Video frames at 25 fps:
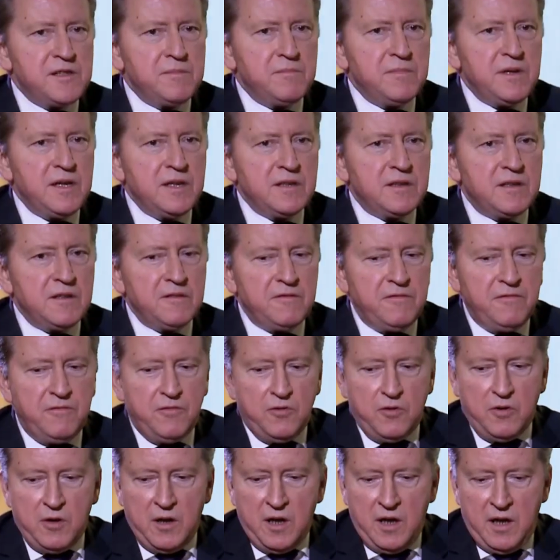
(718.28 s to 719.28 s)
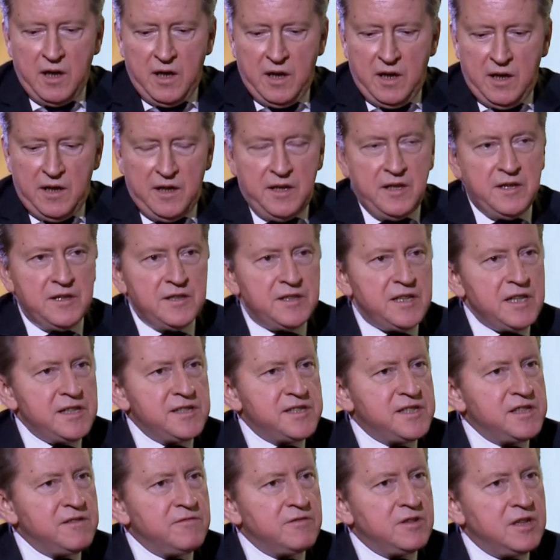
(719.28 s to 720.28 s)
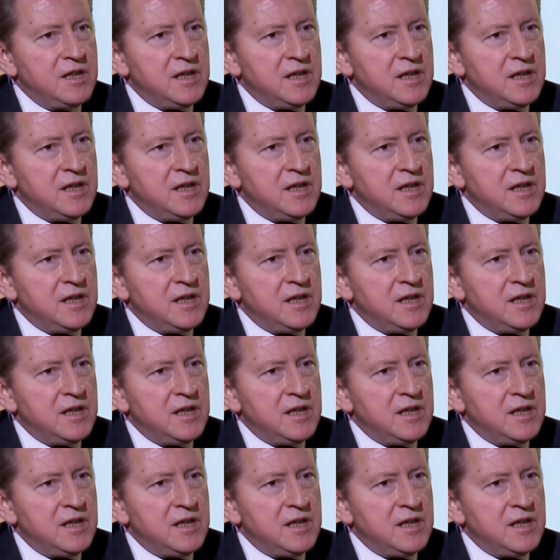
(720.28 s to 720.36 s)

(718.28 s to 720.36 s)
a matter for intensive